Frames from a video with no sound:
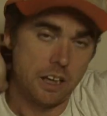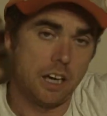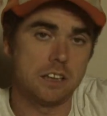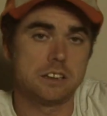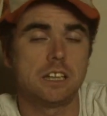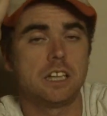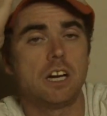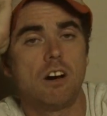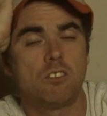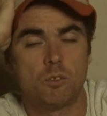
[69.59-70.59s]
And City
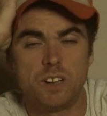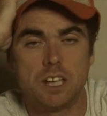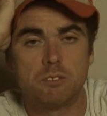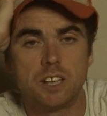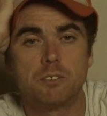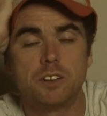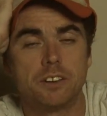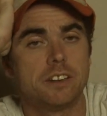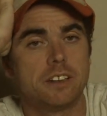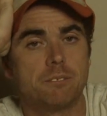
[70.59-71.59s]
Hall, for being a big
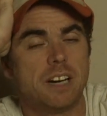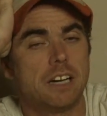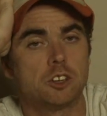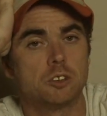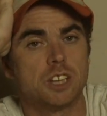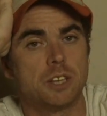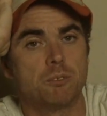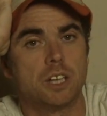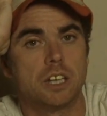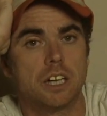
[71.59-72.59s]
building, the bathrooms ain't
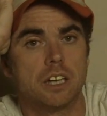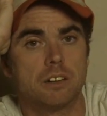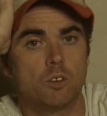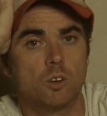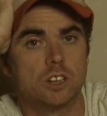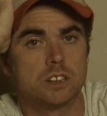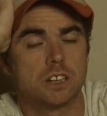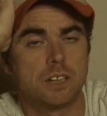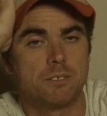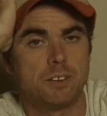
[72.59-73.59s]
big there. Boy, there's a
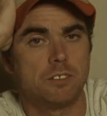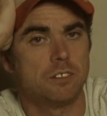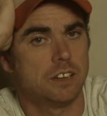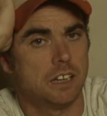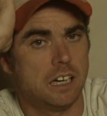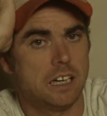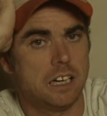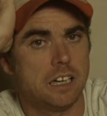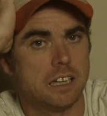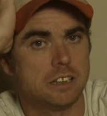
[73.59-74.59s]
lot of people in line
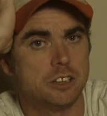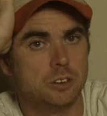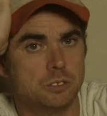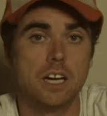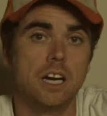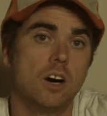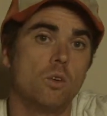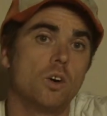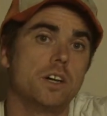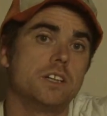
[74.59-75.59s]
that night, too.
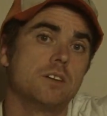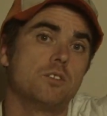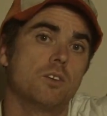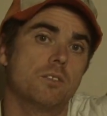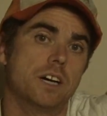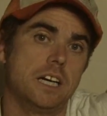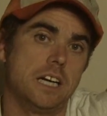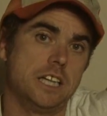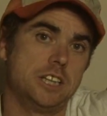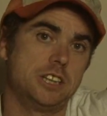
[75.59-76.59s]
Elroy Dimple, buddy,
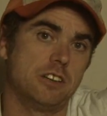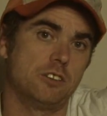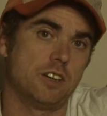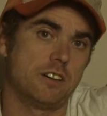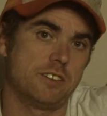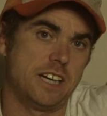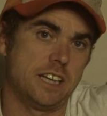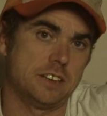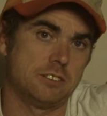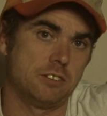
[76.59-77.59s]
he shuffled off the
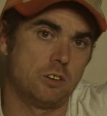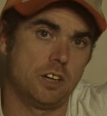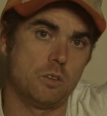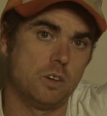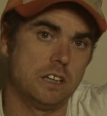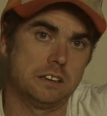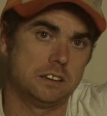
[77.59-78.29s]
dance floor, and it wasn't